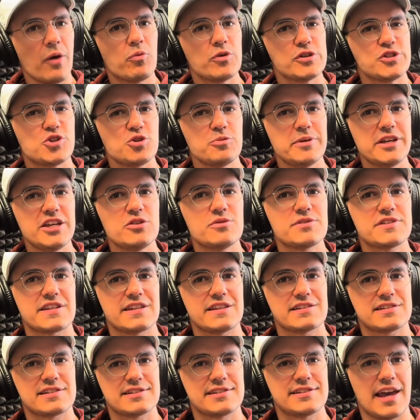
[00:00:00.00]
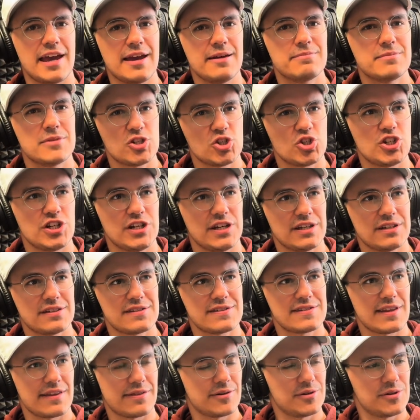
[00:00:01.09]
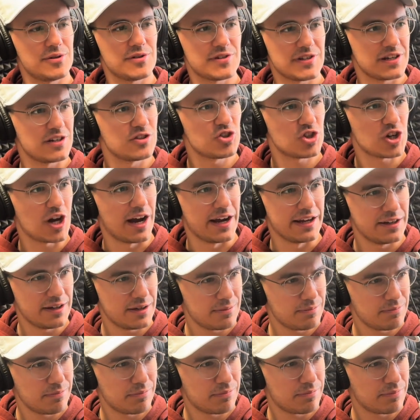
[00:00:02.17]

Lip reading: And would you be using the same machines that they're using in China?